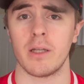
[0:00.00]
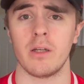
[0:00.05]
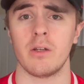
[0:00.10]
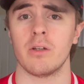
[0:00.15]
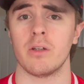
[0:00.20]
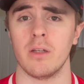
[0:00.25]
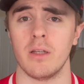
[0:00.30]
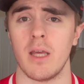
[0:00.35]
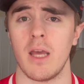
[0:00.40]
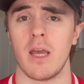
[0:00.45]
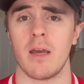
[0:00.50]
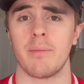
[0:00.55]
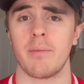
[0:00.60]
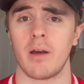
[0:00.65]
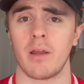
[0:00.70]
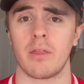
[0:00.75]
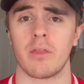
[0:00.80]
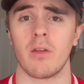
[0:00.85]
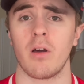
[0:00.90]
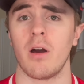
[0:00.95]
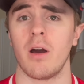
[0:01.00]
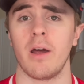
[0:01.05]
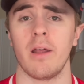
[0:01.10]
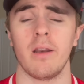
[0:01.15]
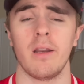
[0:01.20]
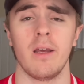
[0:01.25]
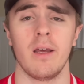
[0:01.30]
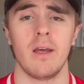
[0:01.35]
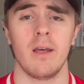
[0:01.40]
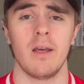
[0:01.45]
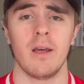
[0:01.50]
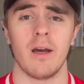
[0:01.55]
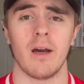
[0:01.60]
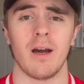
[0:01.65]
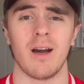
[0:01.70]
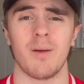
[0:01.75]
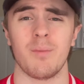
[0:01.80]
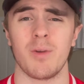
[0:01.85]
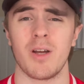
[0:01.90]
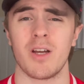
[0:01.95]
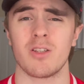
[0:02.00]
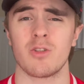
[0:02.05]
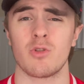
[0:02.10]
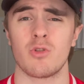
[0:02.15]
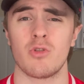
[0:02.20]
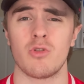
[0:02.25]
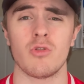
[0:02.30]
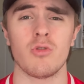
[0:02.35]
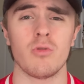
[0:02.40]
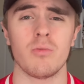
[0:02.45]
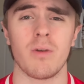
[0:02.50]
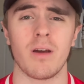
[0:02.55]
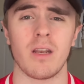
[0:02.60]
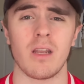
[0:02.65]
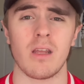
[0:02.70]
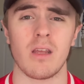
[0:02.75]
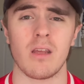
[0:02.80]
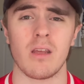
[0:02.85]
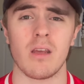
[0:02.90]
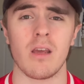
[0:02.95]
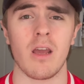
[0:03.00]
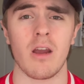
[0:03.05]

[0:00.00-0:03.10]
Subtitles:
good game, I thought. Not too many